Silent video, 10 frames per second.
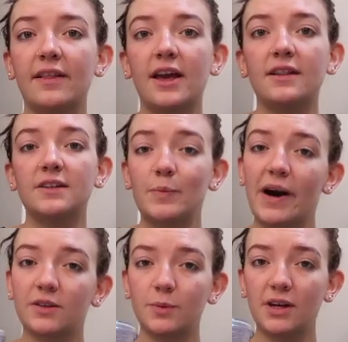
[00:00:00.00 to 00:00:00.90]
And then this
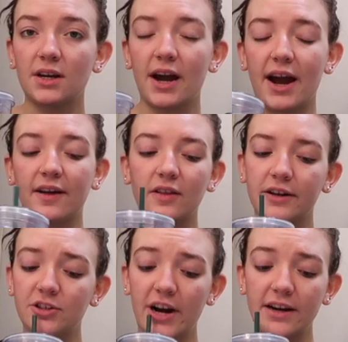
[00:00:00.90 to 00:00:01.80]
past week, I had
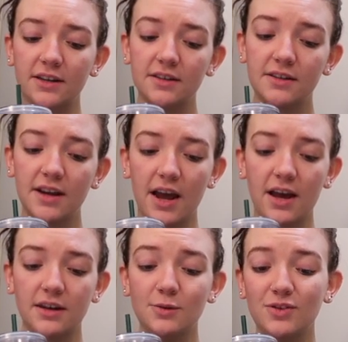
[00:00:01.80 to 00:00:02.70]
laryngitis,
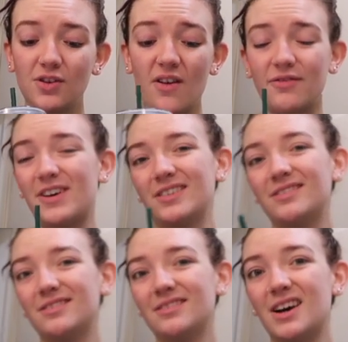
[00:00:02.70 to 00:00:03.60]
and it was not fun.
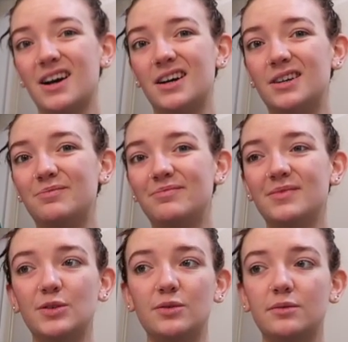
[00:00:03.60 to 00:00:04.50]
Um,
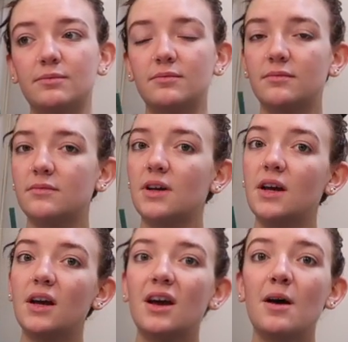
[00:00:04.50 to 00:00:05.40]
it was
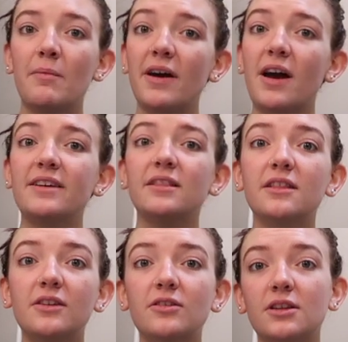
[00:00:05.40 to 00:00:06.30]
I, I
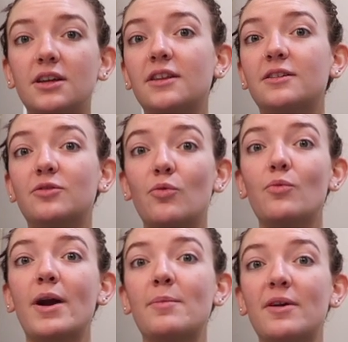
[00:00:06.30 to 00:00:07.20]
literally, like, the
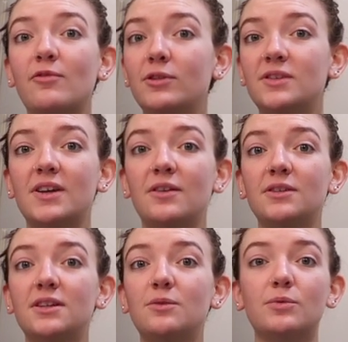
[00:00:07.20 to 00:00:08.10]
way my voice
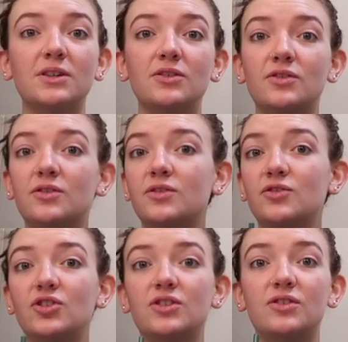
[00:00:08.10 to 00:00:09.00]
sounded was
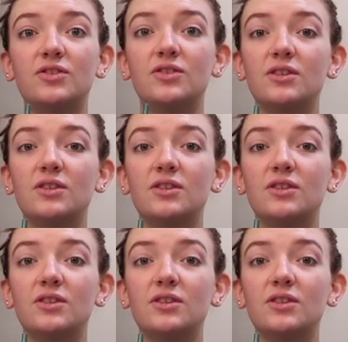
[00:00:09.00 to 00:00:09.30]
just.